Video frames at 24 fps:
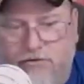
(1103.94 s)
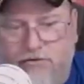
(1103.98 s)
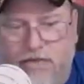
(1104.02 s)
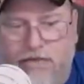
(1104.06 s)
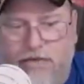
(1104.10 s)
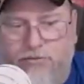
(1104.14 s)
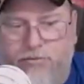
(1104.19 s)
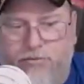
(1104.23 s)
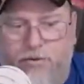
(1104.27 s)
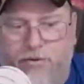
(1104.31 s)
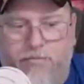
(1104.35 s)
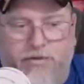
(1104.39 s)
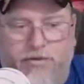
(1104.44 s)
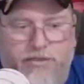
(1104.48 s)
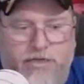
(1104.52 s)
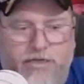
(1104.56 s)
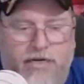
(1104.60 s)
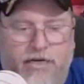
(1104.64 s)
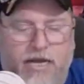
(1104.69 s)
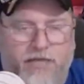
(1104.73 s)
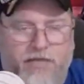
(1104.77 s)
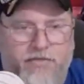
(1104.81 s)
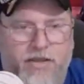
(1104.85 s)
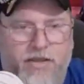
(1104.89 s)
pretty much
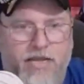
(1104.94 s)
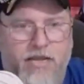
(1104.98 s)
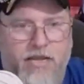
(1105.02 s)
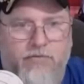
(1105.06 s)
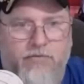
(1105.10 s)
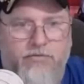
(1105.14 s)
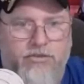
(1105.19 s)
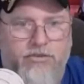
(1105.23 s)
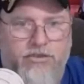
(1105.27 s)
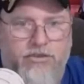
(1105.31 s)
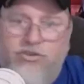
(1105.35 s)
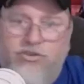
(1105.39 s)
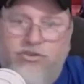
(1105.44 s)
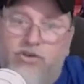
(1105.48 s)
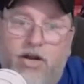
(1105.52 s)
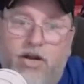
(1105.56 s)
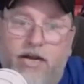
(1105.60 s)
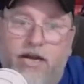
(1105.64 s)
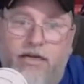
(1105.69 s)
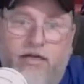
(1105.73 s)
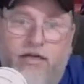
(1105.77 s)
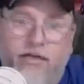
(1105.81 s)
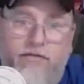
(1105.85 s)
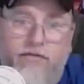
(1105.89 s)
it. I think he was just
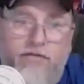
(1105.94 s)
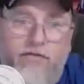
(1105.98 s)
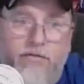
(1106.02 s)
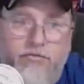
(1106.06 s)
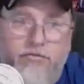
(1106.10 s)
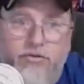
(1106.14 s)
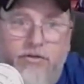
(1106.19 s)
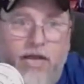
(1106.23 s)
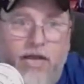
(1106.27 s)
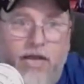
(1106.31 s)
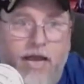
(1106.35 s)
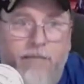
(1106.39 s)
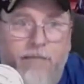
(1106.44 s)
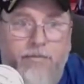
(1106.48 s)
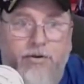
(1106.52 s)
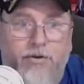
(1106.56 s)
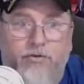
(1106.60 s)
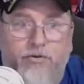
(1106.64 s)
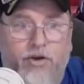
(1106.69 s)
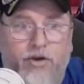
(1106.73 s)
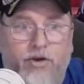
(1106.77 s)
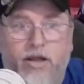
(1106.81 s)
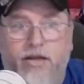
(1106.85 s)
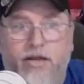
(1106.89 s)
trying to live up to the hype and
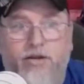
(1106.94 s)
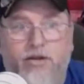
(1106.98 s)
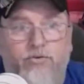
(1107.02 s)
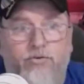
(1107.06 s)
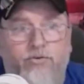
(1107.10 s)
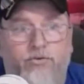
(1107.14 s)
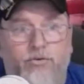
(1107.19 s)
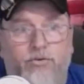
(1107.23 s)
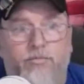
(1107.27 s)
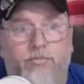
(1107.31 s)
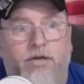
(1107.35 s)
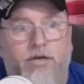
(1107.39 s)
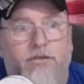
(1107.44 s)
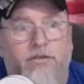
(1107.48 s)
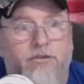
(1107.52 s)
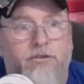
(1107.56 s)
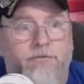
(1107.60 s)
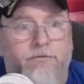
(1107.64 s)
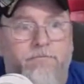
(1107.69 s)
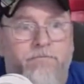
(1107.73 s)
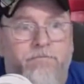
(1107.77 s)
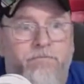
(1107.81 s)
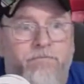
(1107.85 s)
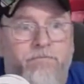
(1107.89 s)
trying to do too much.
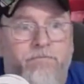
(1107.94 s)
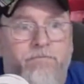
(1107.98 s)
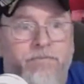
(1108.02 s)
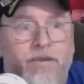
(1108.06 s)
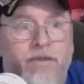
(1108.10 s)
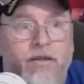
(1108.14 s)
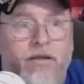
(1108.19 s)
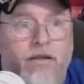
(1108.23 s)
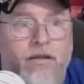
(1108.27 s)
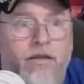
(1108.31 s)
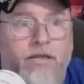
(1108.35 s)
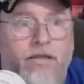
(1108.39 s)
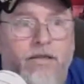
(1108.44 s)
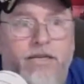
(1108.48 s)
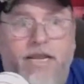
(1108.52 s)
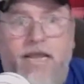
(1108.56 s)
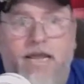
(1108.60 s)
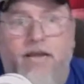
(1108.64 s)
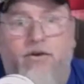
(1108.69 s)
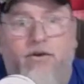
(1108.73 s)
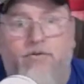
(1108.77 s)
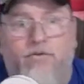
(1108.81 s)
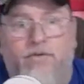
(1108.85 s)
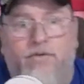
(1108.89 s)

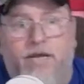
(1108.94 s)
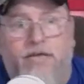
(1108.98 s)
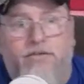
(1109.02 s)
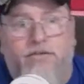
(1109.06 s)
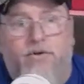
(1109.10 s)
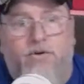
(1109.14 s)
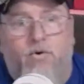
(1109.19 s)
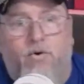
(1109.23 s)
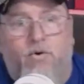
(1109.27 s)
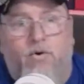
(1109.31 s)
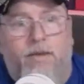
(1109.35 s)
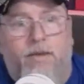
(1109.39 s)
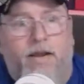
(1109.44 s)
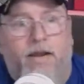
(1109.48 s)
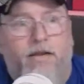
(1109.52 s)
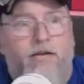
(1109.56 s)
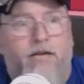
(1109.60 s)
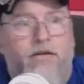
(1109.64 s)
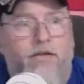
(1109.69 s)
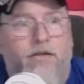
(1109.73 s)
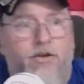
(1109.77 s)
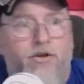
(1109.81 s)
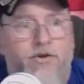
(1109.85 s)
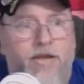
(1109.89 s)
Can't do that as a quarterback.
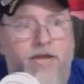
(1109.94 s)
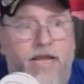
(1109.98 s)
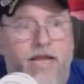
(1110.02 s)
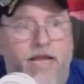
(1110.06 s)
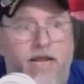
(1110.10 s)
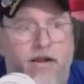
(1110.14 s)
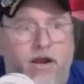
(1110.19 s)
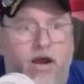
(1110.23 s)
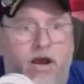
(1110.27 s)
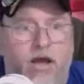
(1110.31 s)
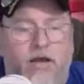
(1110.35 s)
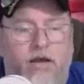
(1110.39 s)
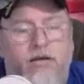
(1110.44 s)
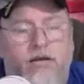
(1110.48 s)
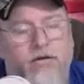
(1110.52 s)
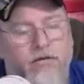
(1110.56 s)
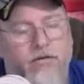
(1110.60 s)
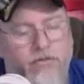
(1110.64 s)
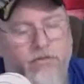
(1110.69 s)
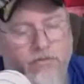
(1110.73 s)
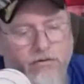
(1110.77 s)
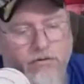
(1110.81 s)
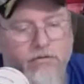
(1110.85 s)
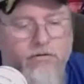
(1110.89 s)
You cannot,
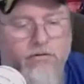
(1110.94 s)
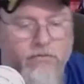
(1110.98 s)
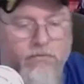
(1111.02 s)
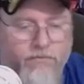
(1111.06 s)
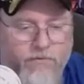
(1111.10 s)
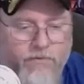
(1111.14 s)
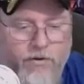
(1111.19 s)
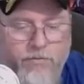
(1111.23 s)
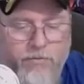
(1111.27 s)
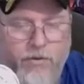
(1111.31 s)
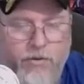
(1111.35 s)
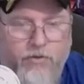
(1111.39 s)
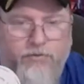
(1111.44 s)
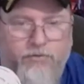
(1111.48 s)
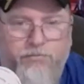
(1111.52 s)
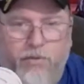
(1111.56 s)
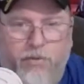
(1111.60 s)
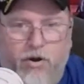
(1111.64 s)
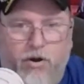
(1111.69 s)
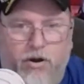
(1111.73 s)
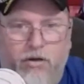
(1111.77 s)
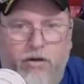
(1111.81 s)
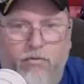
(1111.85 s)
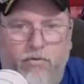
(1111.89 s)
for the most
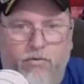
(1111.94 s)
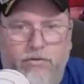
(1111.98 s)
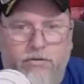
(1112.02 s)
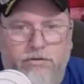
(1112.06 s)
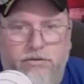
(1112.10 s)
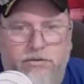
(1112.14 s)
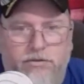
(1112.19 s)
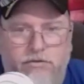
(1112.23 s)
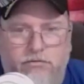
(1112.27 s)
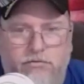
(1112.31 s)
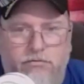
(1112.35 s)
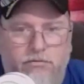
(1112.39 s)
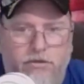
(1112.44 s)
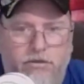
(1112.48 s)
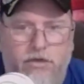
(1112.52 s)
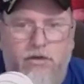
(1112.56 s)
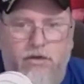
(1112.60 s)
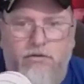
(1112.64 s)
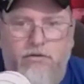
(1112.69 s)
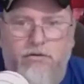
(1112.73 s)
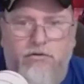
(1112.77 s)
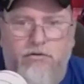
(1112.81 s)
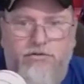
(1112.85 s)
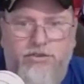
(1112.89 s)
part, once,
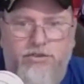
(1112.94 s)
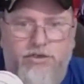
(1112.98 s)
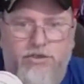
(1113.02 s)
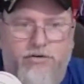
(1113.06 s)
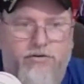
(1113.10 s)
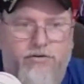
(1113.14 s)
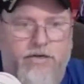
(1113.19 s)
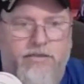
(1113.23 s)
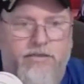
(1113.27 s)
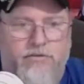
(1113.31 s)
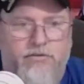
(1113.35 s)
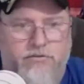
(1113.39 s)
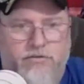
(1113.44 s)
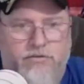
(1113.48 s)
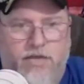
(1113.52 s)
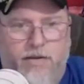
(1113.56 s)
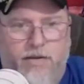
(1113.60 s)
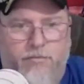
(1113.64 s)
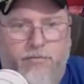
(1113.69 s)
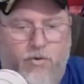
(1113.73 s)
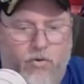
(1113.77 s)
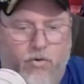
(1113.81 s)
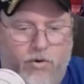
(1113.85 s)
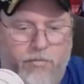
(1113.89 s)
those generational
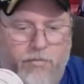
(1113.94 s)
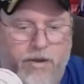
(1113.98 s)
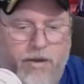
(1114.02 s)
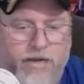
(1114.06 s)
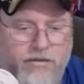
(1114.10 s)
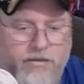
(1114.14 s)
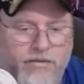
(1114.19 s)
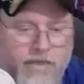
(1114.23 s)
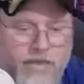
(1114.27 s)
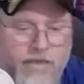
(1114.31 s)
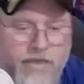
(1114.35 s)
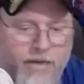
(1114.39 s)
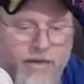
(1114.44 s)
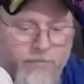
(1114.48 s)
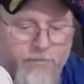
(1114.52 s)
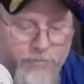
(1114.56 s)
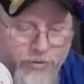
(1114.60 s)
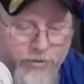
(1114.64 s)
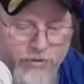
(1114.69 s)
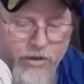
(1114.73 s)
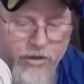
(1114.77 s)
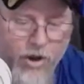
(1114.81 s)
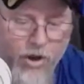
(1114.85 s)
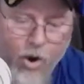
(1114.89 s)
type quarterbacks that can
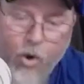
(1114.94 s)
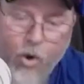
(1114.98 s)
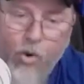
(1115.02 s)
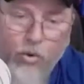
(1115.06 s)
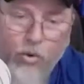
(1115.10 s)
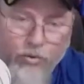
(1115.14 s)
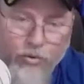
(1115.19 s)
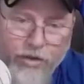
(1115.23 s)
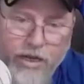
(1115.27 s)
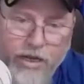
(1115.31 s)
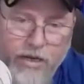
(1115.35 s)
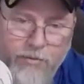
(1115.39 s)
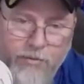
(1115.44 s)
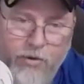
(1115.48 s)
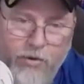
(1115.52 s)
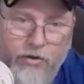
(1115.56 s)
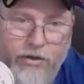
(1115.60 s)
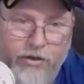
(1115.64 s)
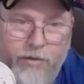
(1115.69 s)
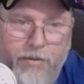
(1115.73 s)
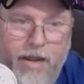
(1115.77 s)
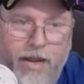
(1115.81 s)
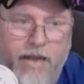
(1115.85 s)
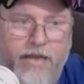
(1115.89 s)
put the whole team on
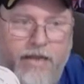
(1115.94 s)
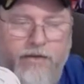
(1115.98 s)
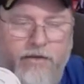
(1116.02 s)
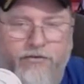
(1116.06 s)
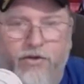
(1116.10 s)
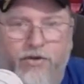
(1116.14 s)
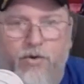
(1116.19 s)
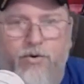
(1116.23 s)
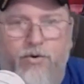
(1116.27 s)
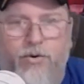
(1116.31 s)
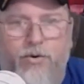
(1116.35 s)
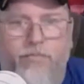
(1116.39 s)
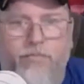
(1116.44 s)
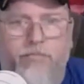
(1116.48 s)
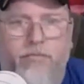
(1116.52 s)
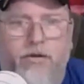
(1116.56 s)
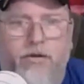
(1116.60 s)
their back and tote them.